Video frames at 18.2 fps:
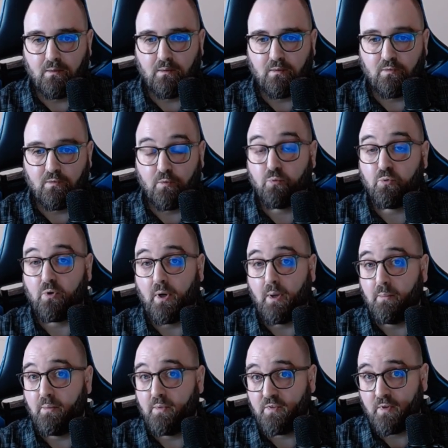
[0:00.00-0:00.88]

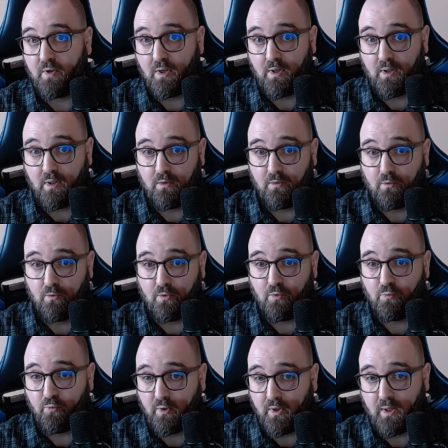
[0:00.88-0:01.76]
subscribers are
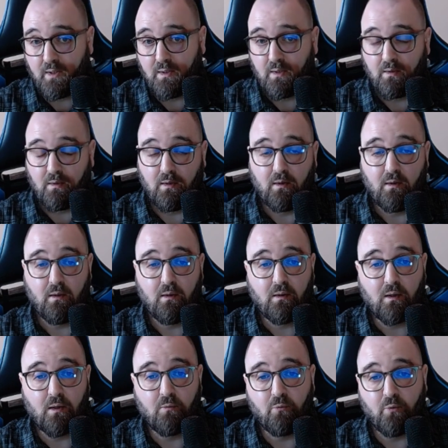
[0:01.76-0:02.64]
notified and they
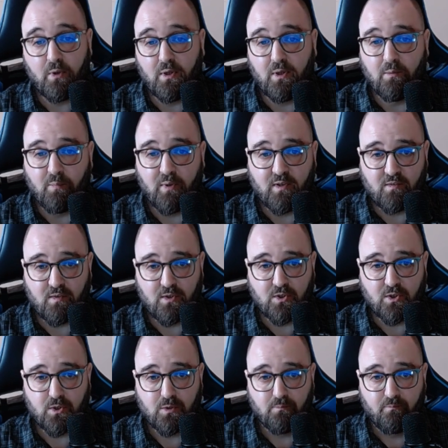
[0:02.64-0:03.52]
can read the
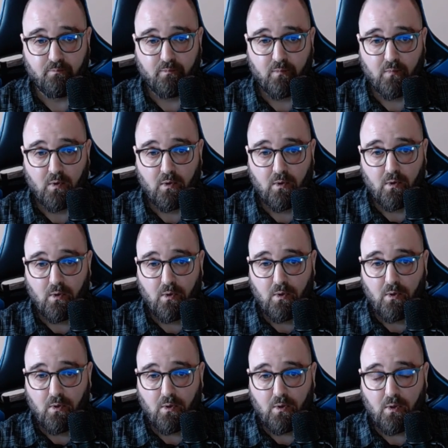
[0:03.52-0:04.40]
message.
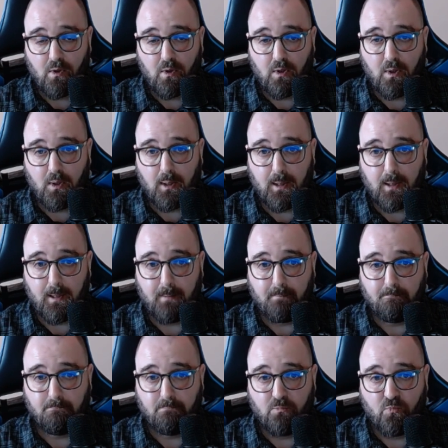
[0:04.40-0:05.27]

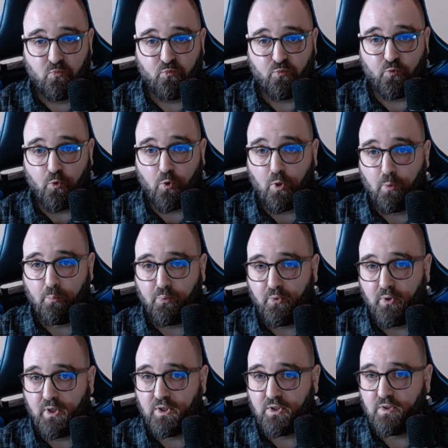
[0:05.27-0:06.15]
For
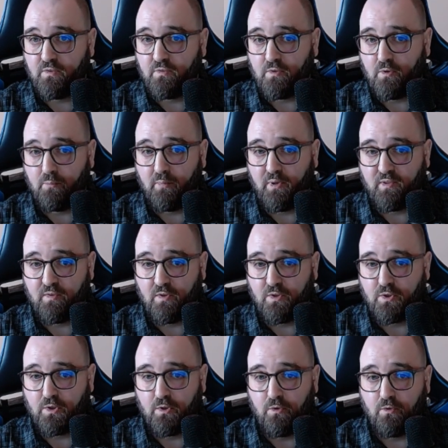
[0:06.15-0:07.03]
operations on
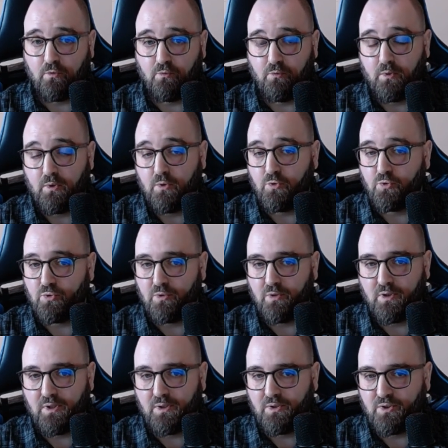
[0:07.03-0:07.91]
message queues, we
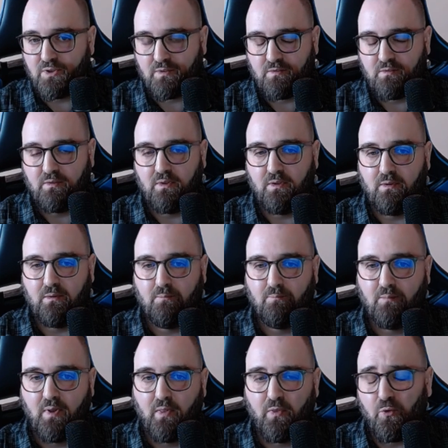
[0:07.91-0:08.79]
usually just need
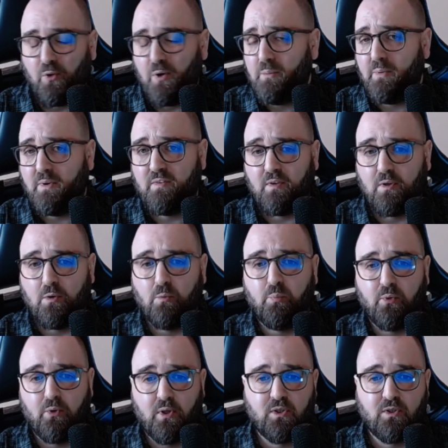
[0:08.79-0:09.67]
three basic
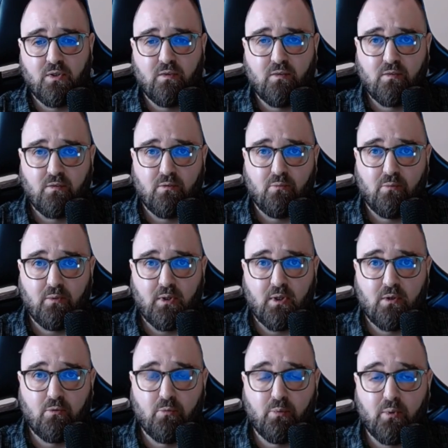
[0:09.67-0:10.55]
operations. We
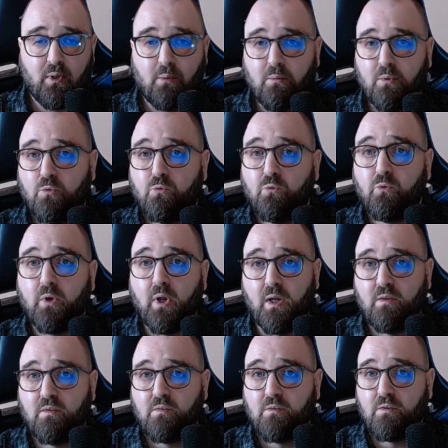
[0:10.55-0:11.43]
need to be able to
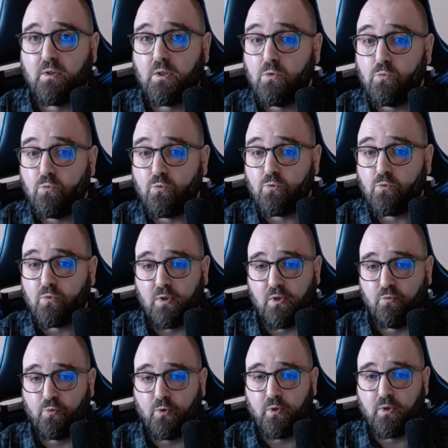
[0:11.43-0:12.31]
create queues,
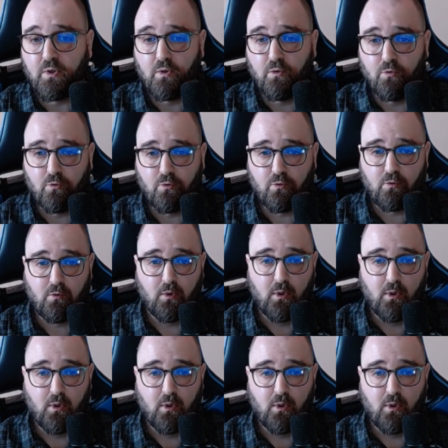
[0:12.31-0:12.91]
different queues,